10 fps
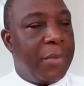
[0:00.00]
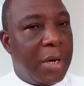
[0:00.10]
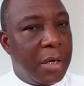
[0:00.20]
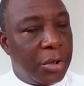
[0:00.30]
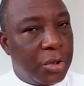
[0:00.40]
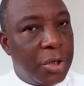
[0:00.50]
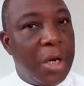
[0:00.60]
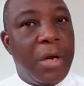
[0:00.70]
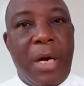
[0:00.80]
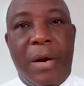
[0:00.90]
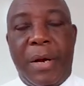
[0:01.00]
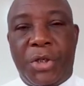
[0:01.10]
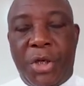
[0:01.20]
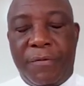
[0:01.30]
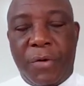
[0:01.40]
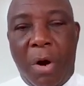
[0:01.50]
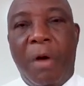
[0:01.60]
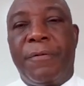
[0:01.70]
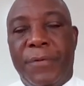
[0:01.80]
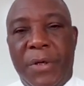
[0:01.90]
more than a trillion naira shift
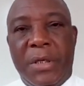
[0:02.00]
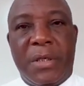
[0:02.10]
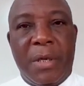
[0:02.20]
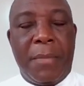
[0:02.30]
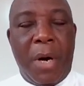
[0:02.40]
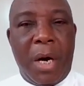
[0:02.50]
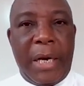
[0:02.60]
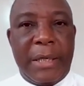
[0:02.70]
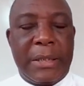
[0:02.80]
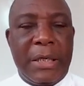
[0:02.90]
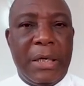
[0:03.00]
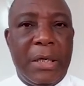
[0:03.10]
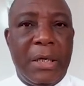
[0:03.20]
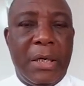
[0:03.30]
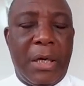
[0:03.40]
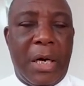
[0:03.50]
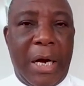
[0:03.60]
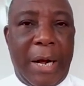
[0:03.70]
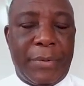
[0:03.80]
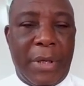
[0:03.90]
off its market
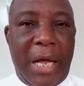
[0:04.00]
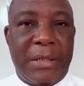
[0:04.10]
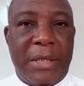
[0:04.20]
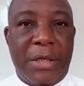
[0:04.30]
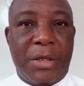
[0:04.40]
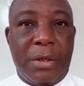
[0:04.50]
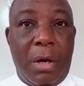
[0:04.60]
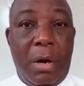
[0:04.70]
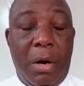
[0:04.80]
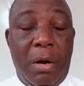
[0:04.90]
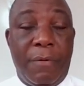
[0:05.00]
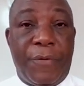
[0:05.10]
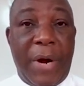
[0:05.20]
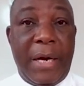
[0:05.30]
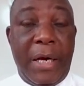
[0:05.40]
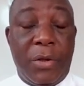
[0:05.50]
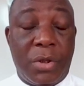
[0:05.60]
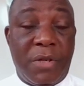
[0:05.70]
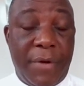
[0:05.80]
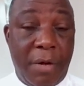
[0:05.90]
capitalization on Friday. It
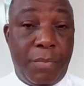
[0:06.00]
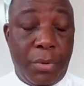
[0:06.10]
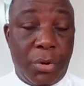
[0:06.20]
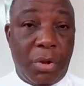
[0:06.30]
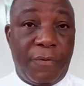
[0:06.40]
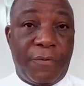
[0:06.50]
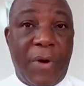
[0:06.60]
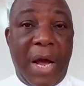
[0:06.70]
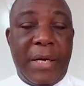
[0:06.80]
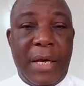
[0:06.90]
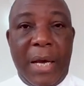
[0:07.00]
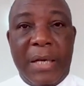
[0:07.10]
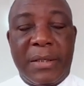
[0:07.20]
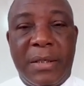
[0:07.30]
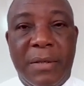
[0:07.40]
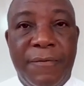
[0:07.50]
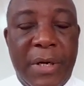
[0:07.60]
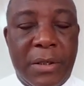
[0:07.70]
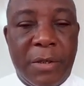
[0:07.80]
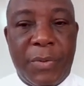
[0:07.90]
was a very brutal Friday as
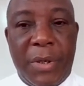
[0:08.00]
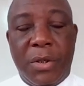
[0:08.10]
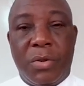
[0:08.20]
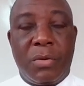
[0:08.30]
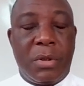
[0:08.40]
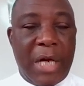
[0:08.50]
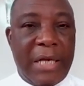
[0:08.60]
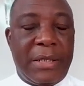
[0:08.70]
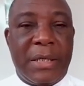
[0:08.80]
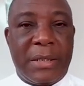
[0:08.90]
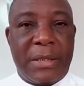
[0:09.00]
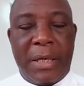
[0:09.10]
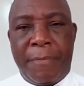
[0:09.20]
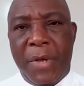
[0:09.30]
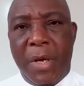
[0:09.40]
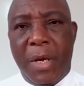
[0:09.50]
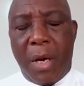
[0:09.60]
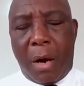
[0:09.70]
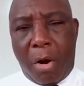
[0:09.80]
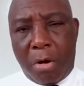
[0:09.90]
investors begin to digest a
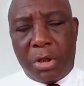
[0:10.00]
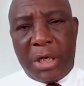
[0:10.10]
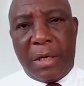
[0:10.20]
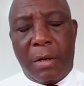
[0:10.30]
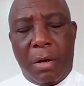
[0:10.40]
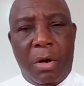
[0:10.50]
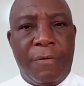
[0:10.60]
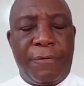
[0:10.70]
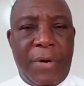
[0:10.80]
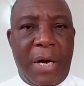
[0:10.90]
cocktail of